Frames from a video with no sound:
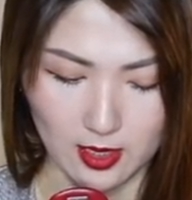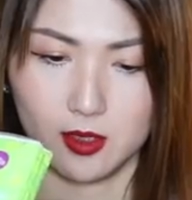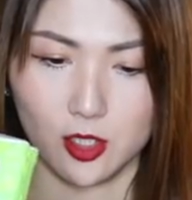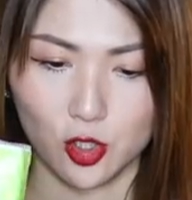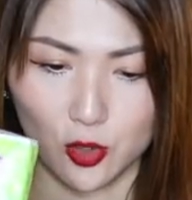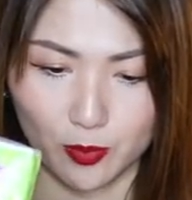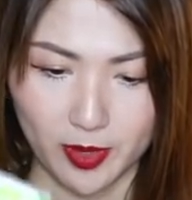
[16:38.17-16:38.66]

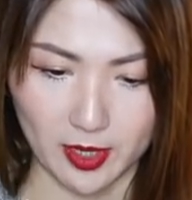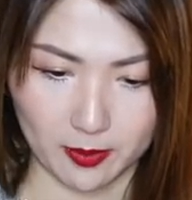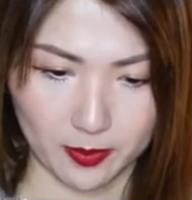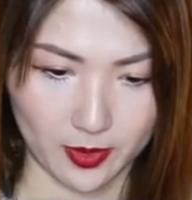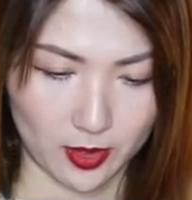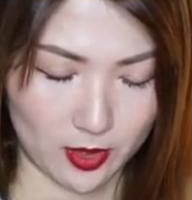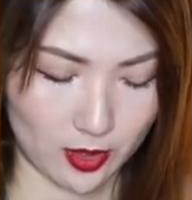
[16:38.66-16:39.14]
tissue
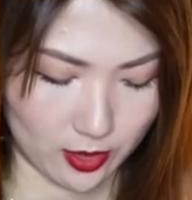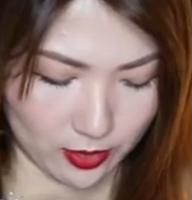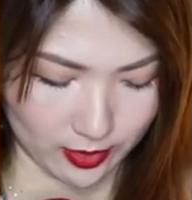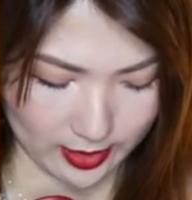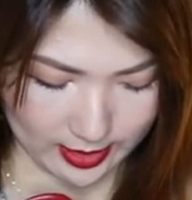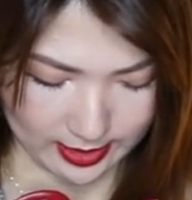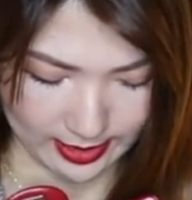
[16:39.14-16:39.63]
paper
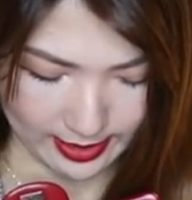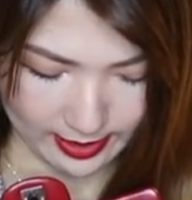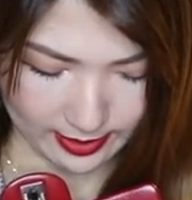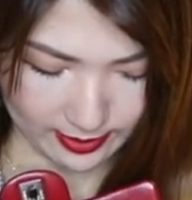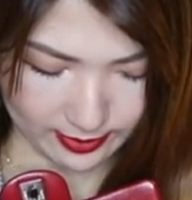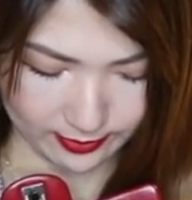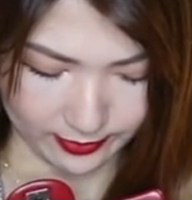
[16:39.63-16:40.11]
you can
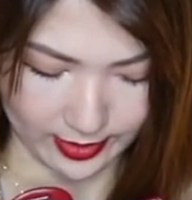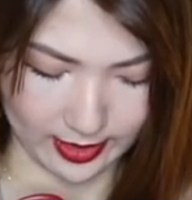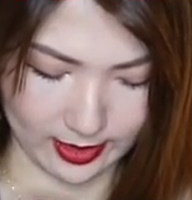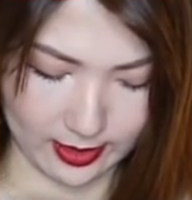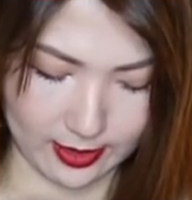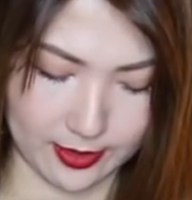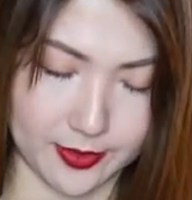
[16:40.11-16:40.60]
have,
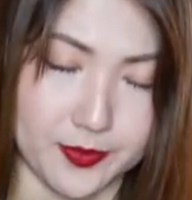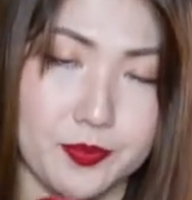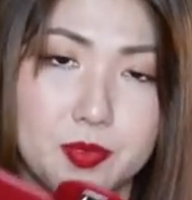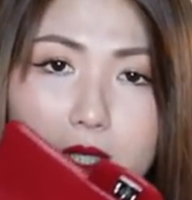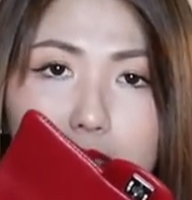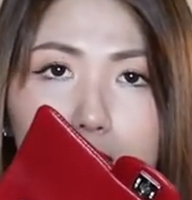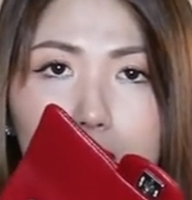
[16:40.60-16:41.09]
and
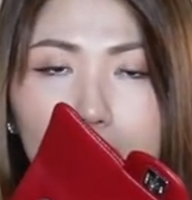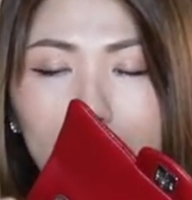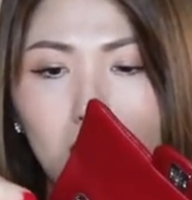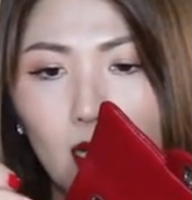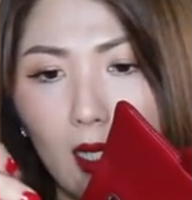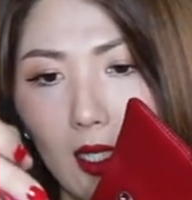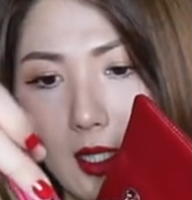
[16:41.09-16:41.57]

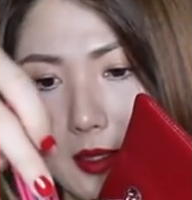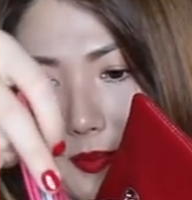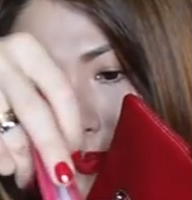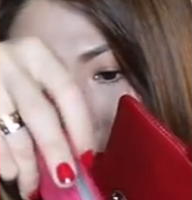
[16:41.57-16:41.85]
inside